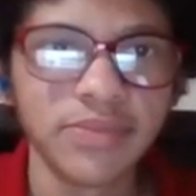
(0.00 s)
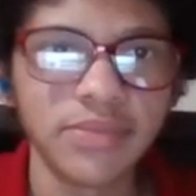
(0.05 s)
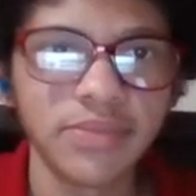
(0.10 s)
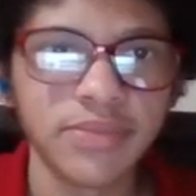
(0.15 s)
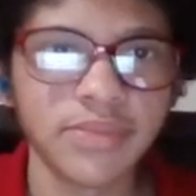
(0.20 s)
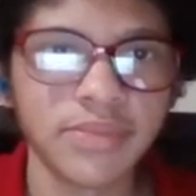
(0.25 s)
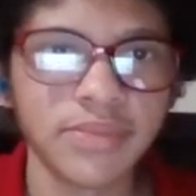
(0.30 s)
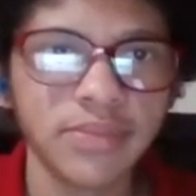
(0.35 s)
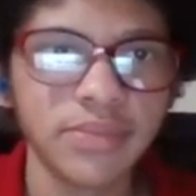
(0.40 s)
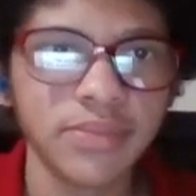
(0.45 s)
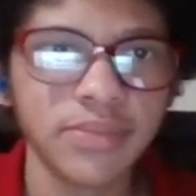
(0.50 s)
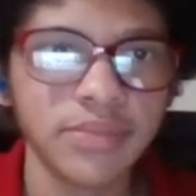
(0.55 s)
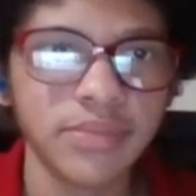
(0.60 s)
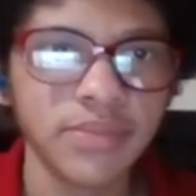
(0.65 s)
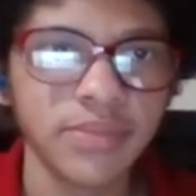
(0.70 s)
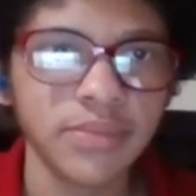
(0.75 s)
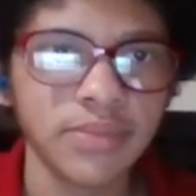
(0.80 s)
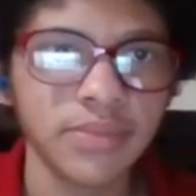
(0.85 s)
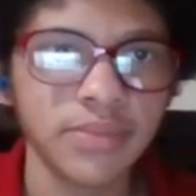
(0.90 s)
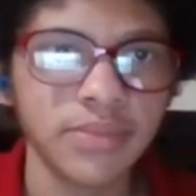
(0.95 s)

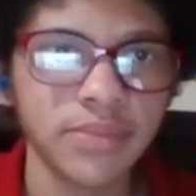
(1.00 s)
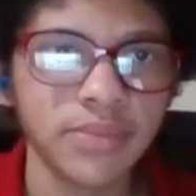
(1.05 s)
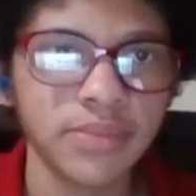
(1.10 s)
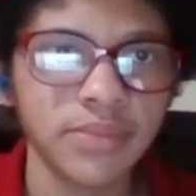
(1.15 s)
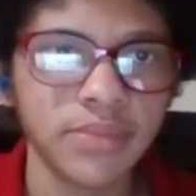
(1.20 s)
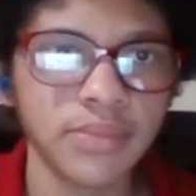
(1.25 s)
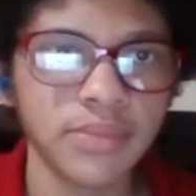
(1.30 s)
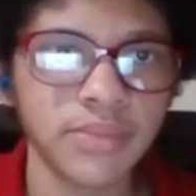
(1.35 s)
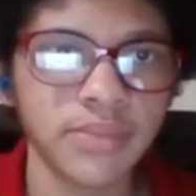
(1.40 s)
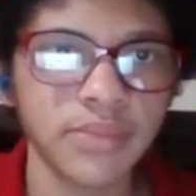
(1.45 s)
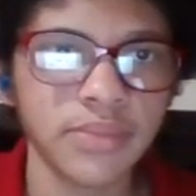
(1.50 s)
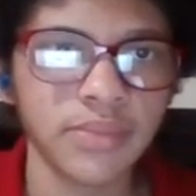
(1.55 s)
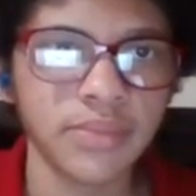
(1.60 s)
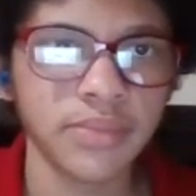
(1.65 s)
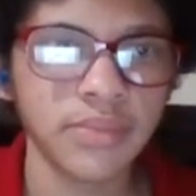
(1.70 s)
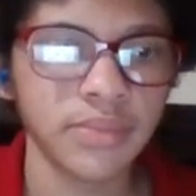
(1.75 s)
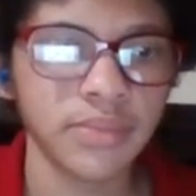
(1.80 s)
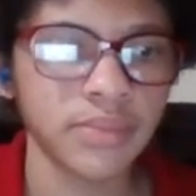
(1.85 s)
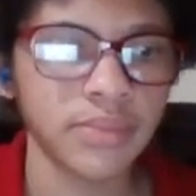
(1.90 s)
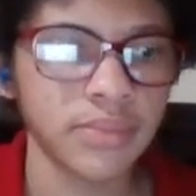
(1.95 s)

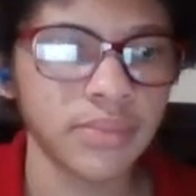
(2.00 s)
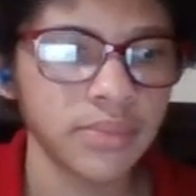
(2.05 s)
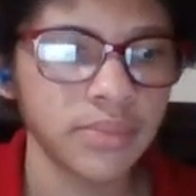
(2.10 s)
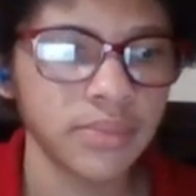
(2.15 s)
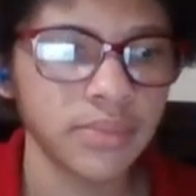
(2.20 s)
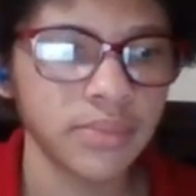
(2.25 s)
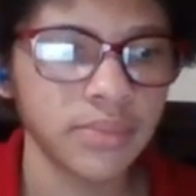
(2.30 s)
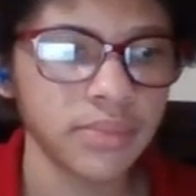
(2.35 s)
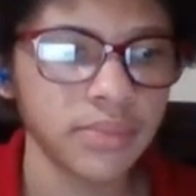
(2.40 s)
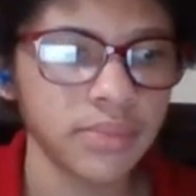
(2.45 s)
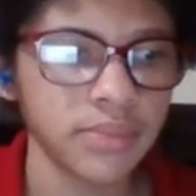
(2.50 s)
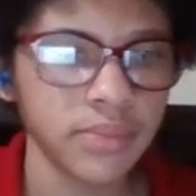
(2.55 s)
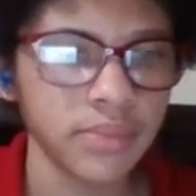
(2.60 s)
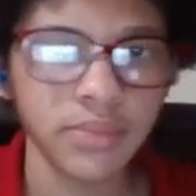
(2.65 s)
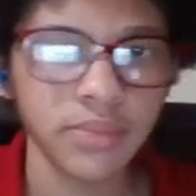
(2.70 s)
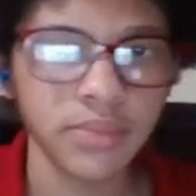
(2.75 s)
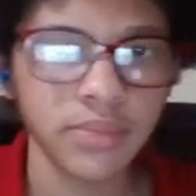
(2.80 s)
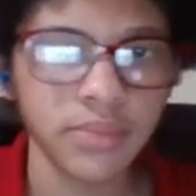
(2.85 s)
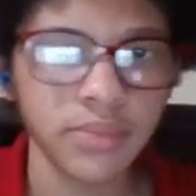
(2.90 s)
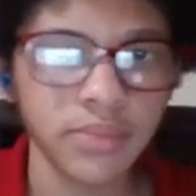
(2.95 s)

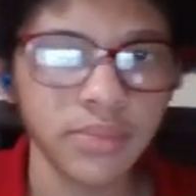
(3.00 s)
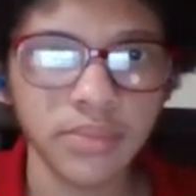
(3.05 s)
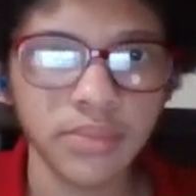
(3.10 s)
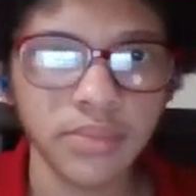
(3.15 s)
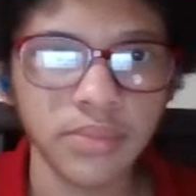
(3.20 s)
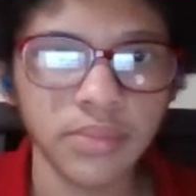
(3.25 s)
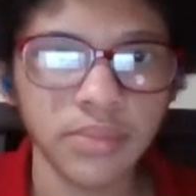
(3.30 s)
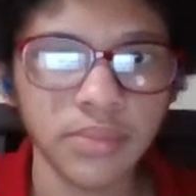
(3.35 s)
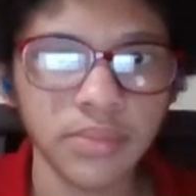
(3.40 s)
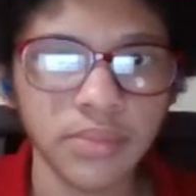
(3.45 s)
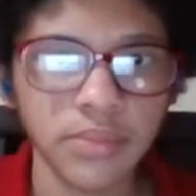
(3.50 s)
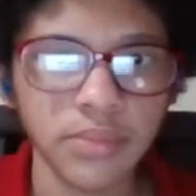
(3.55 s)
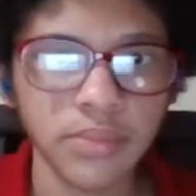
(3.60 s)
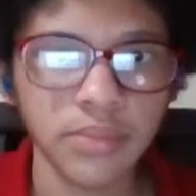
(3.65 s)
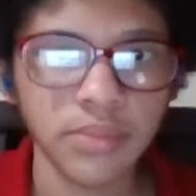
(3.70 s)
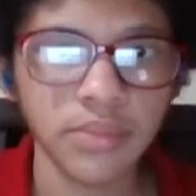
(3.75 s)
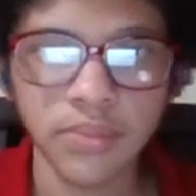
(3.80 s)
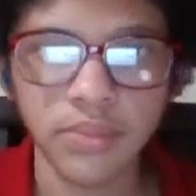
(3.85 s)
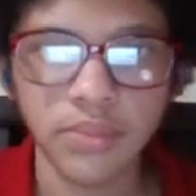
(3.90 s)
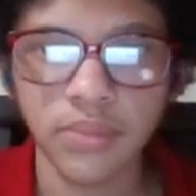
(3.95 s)

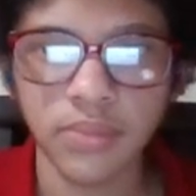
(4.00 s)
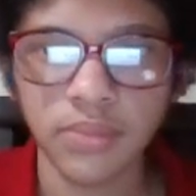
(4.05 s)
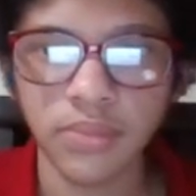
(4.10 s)
No words are spoken by the person on screen.